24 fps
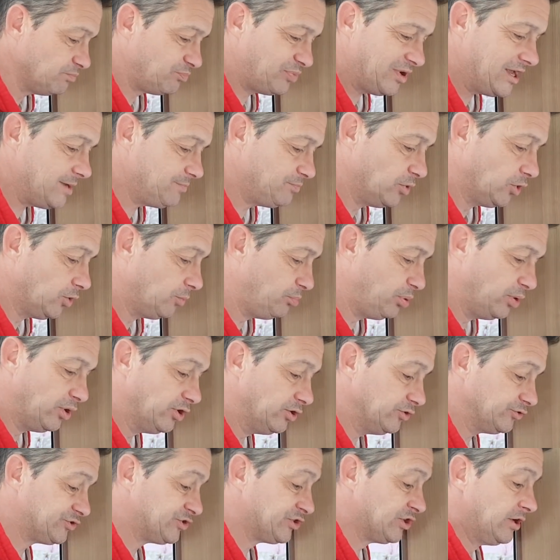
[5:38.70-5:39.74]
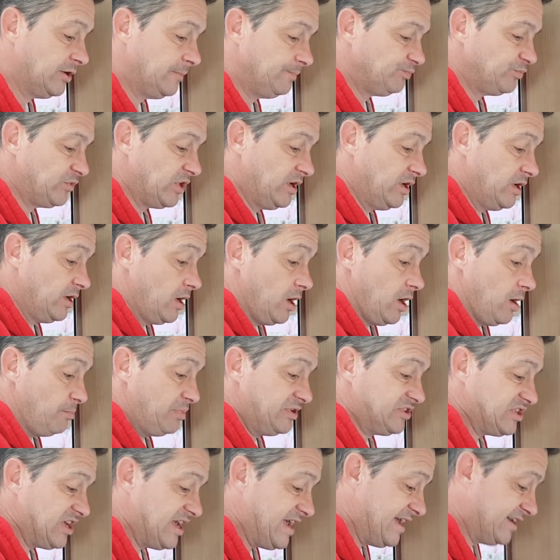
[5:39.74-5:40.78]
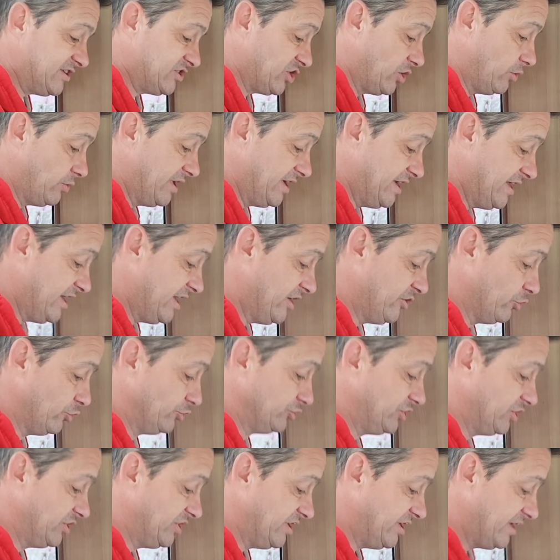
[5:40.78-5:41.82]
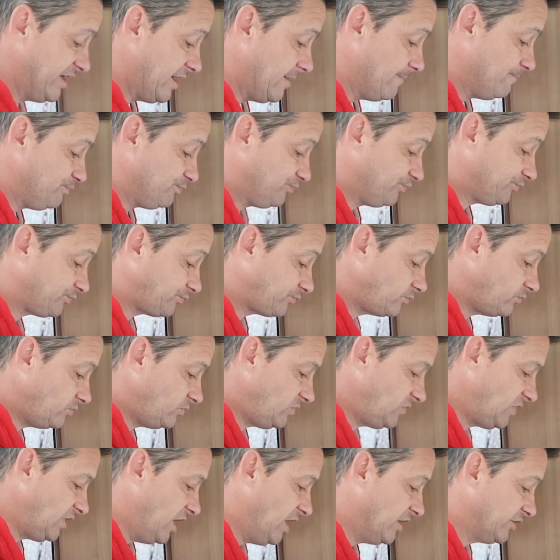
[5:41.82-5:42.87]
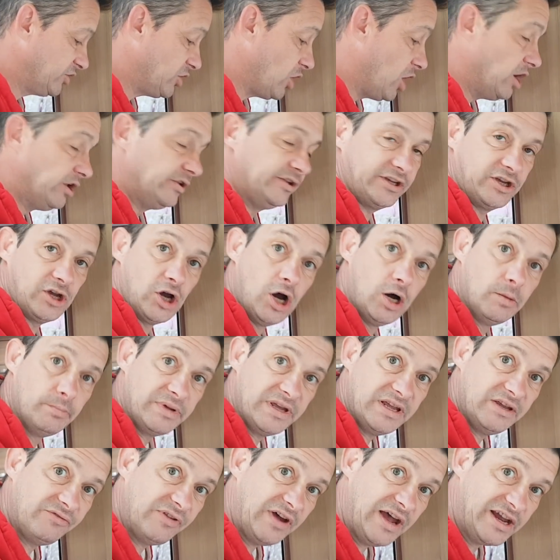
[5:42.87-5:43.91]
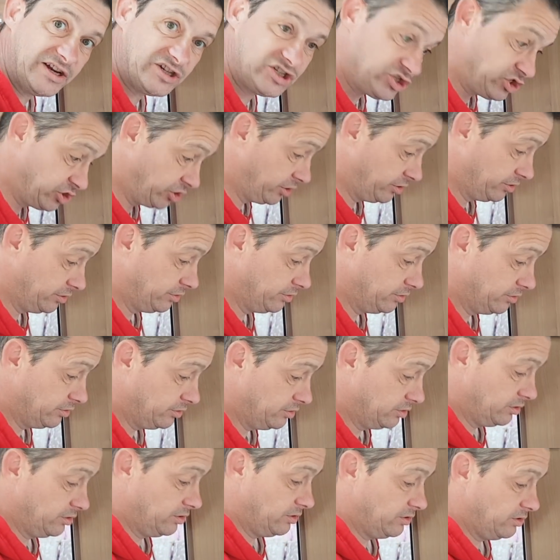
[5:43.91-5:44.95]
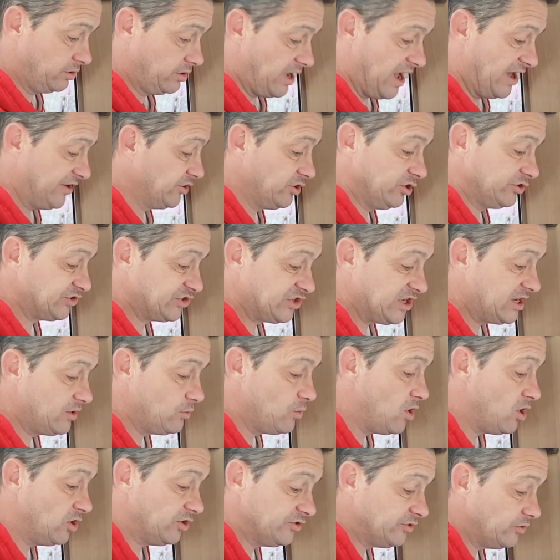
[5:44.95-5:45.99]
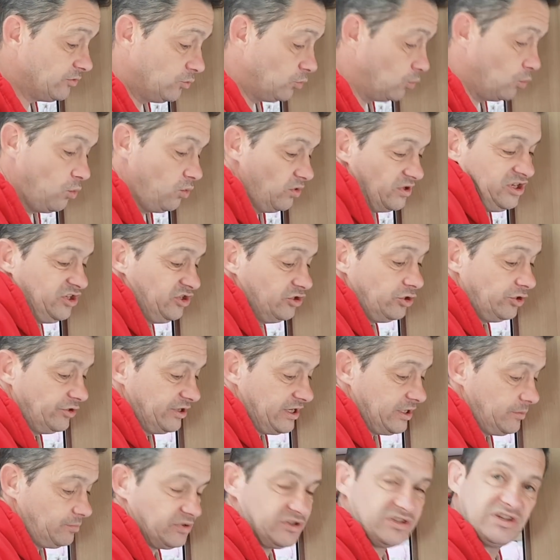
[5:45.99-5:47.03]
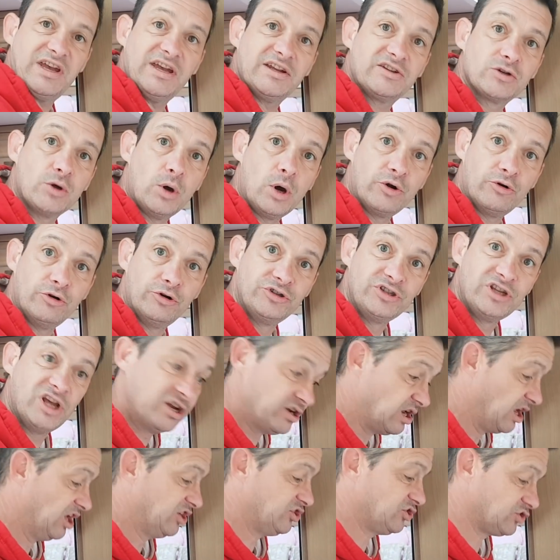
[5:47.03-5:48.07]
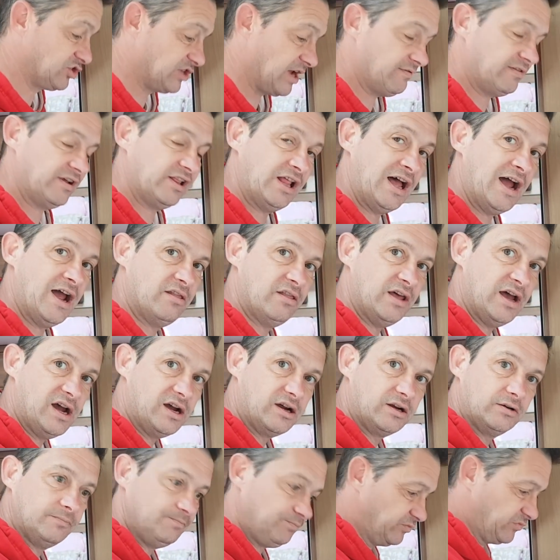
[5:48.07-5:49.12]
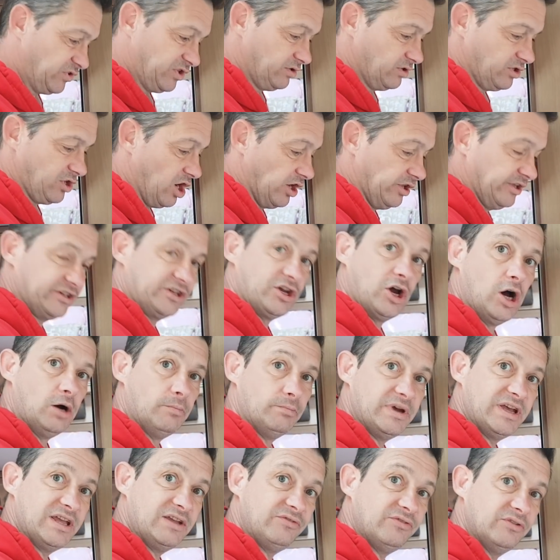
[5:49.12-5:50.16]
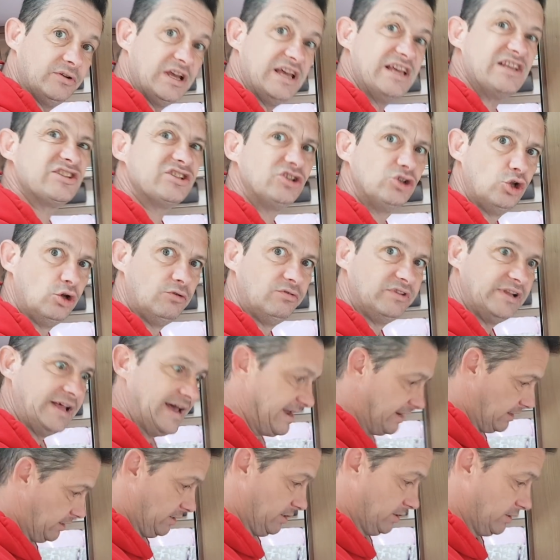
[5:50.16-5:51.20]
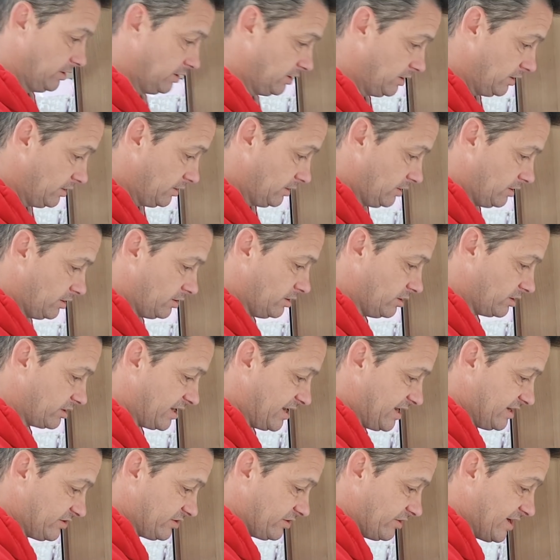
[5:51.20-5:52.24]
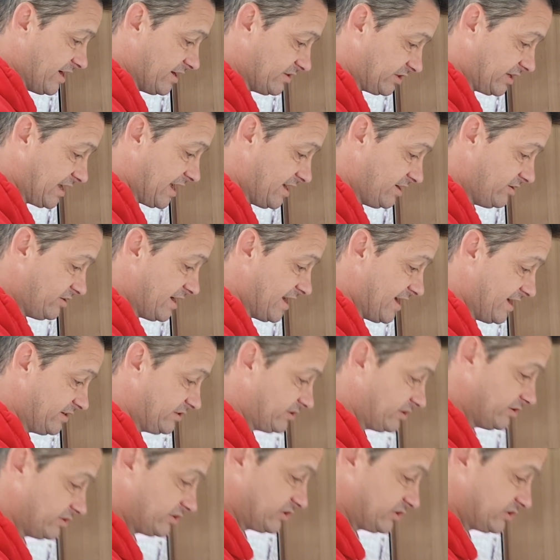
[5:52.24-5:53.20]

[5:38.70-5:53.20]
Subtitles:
people put potato in it, an onion in it, and call it corned beef hash. I don't see what... You don't need potato or onion, just have it like that. Call it corned beef, it's lovely. Okay, so that's getting nice and